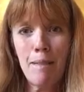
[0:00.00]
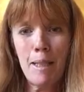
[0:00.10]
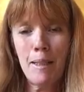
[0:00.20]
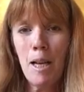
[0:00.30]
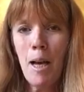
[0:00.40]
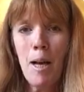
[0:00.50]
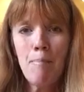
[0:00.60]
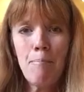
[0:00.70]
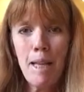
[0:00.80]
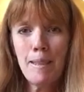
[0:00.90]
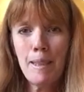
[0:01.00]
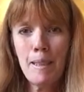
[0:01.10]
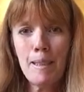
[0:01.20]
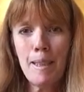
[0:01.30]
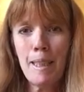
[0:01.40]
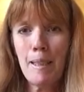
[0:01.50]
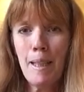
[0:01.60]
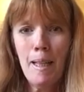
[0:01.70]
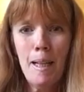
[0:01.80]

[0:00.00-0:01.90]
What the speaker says: been basically